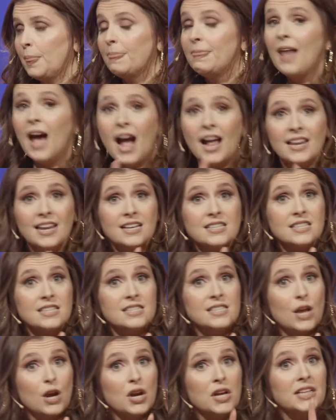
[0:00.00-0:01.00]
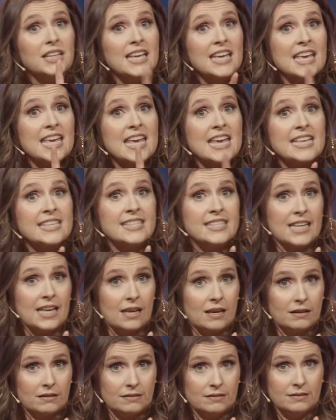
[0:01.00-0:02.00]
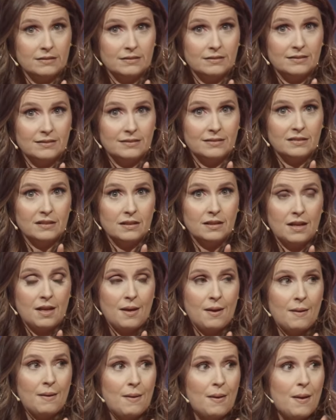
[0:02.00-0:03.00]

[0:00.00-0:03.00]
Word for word: Not necessarily easy, right. Yeah.